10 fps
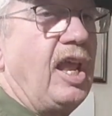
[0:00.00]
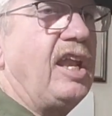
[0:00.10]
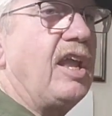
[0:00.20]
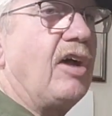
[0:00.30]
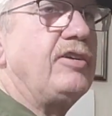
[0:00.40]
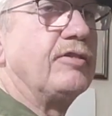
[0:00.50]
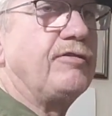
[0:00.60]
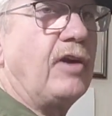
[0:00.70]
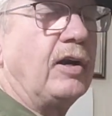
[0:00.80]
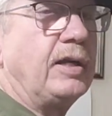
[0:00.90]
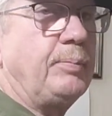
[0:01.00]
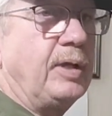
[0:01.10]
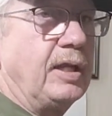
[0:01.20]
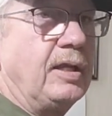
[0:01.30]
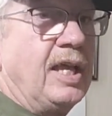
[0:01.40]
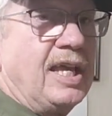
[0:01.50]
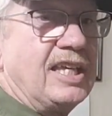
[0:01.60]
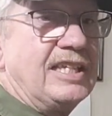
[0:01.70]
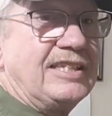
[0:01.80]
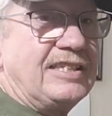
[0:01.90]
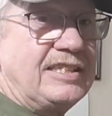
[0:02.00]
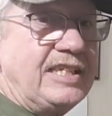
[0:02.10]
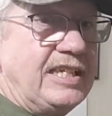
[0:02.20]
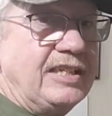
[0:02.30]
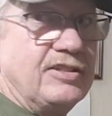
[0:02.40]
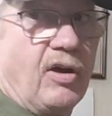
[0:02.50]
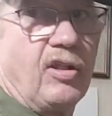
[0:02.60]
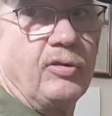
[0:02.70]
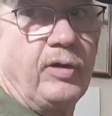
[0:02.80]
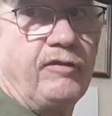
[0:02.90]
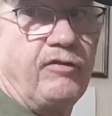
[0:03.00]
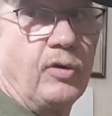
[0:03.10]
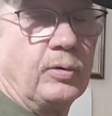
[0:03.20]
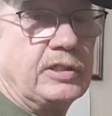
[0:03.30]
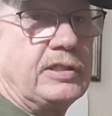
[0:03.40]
and now your firing pin is seized all the way forward,